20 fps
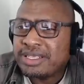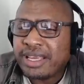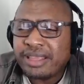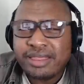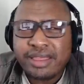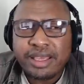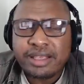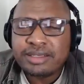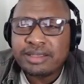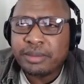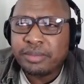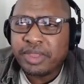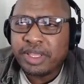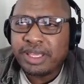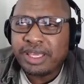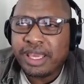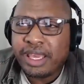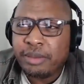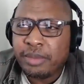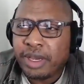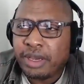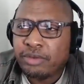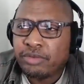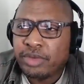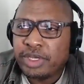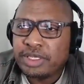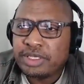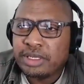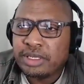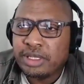I think something came
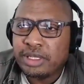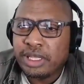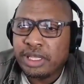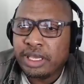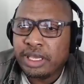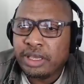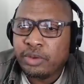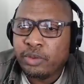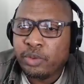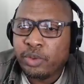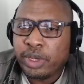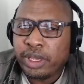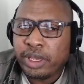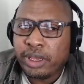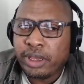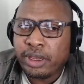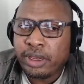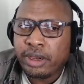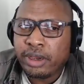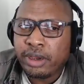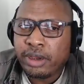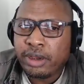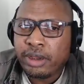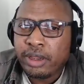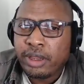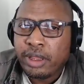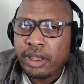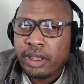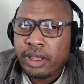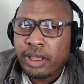out recently
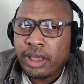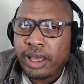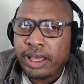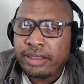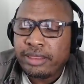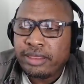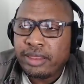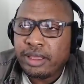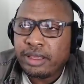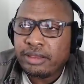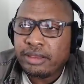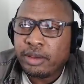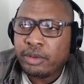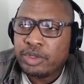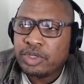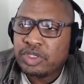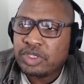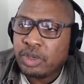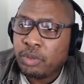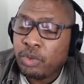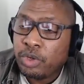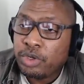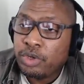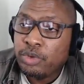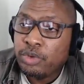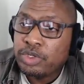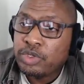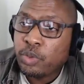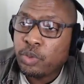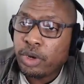where I think there was someone
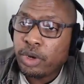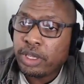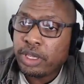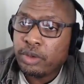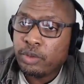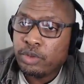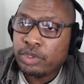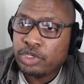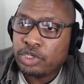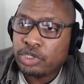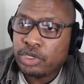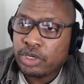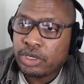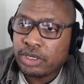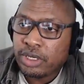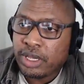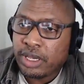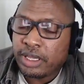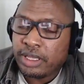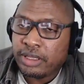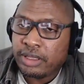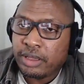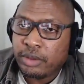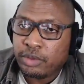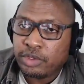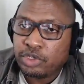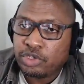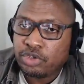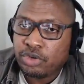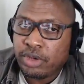who was working with Suge Knight
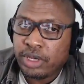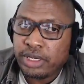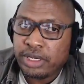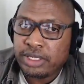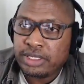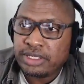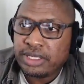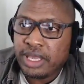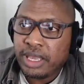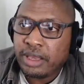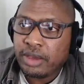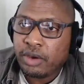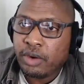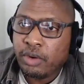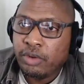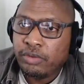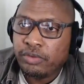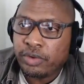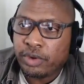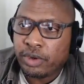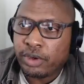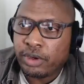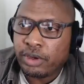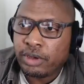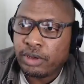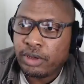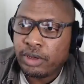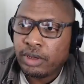that was trying to take over